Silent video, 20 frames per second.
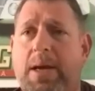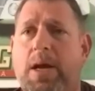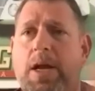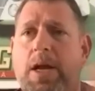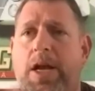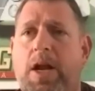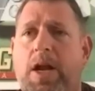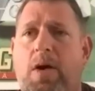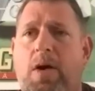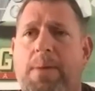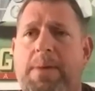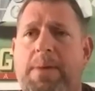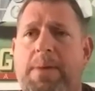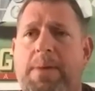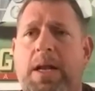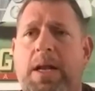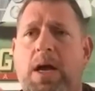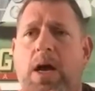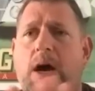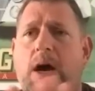You know, I
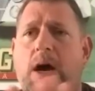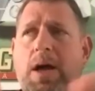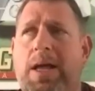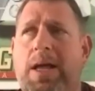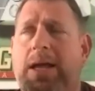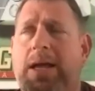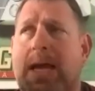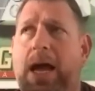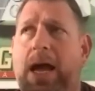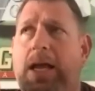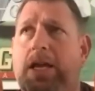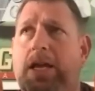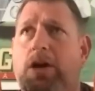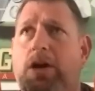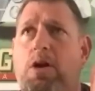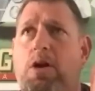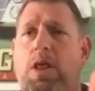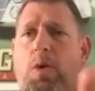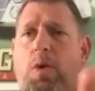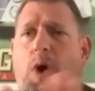mean, you
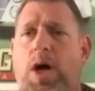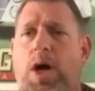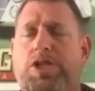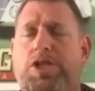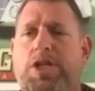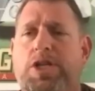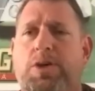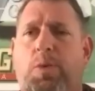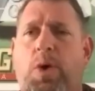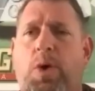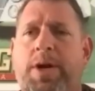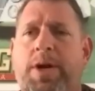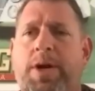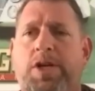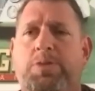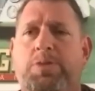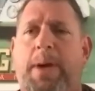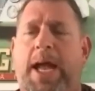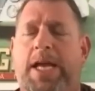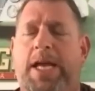go to the Watches and
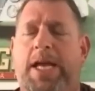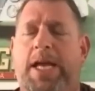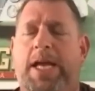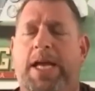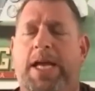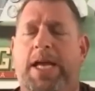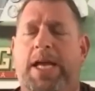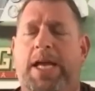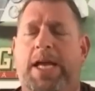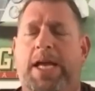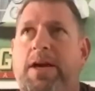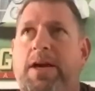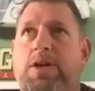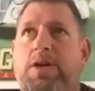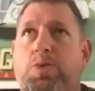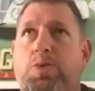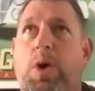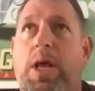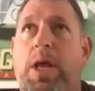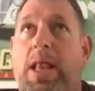Wonders page, and I think
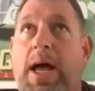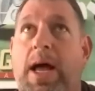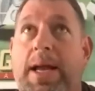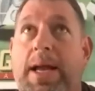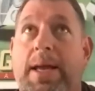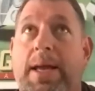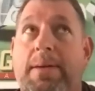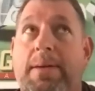there's what like